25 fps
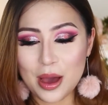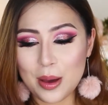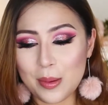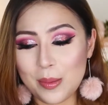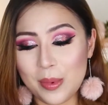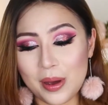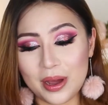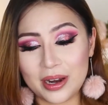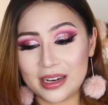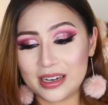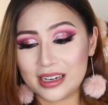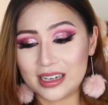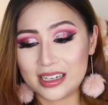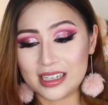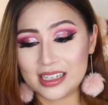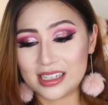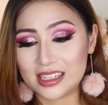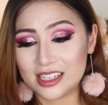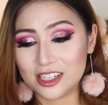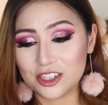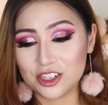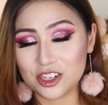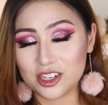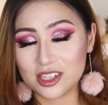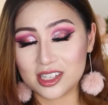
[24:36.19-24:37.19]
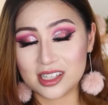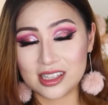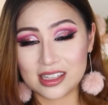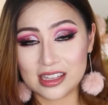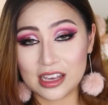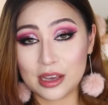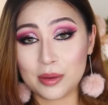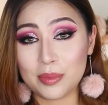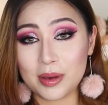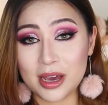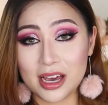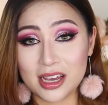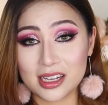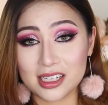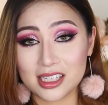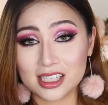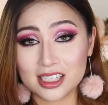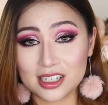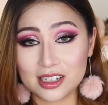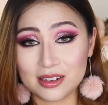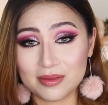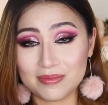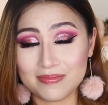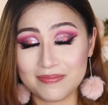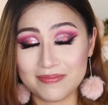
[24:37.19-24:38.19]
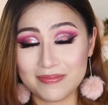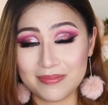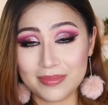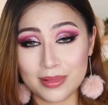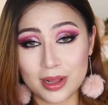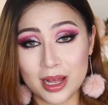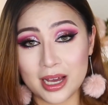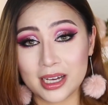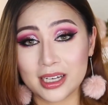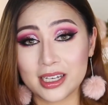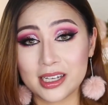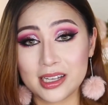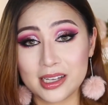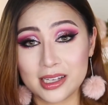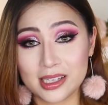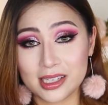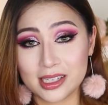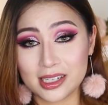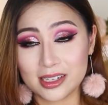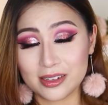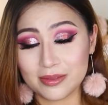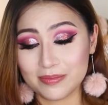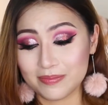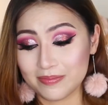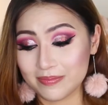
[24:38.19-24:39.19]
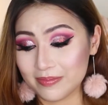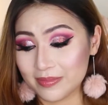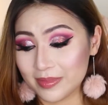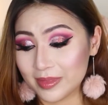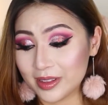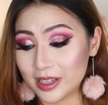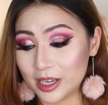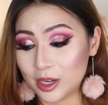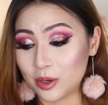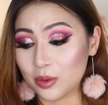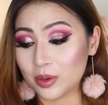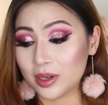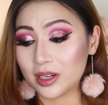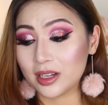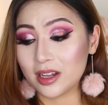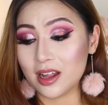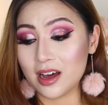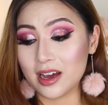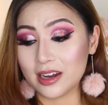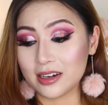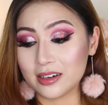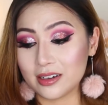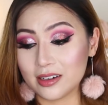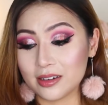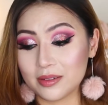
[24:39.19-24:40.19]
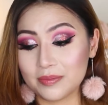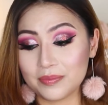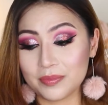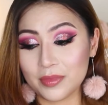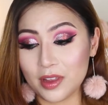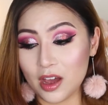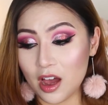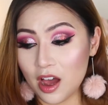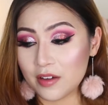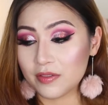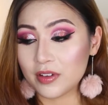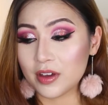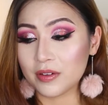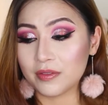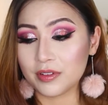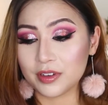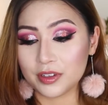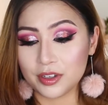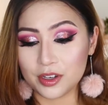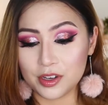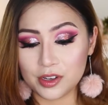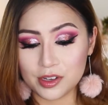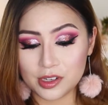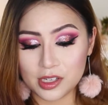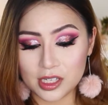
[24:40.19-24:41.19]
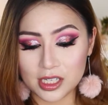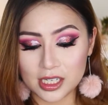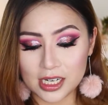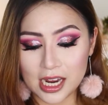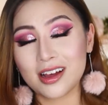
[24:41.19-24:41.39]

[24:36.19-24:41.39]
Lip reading: but it is just the best, blackest liquid liner I've ever used.